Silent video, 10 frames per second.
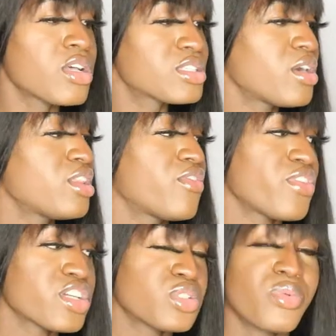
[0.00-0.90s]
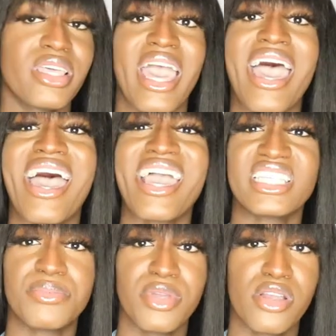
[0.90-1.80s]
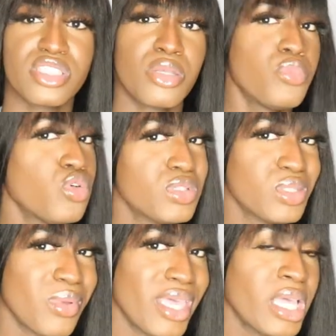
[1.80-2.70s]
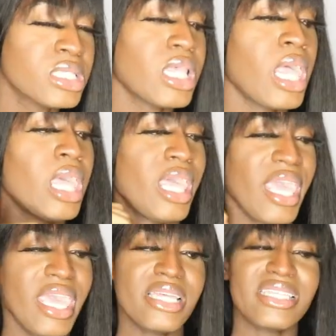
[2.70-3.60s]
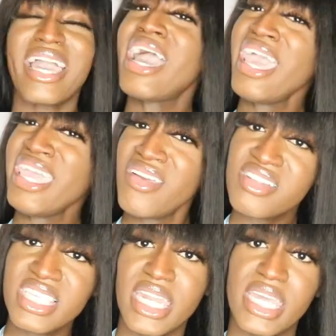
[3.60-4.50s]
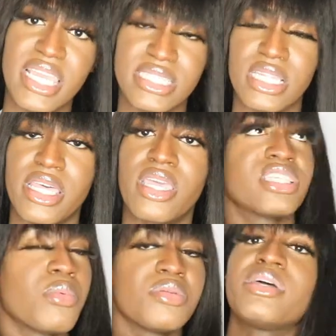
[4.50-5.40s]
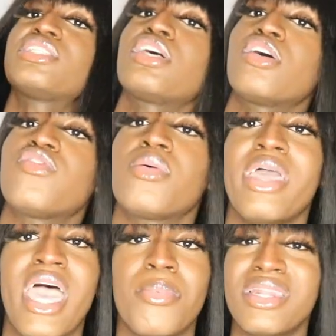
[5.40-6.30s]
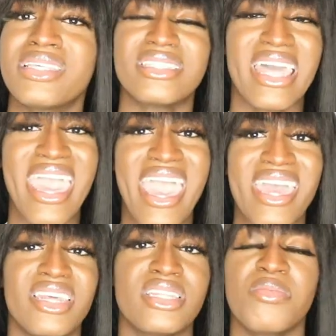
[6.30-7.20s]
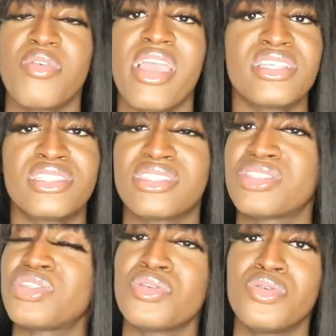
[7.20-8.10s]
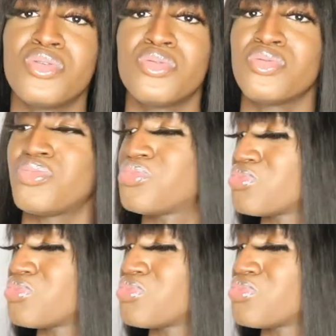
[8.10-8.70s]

So in the first week, I experienced mood swings and I got irritated easily. I would basically from happy to sad and depressed to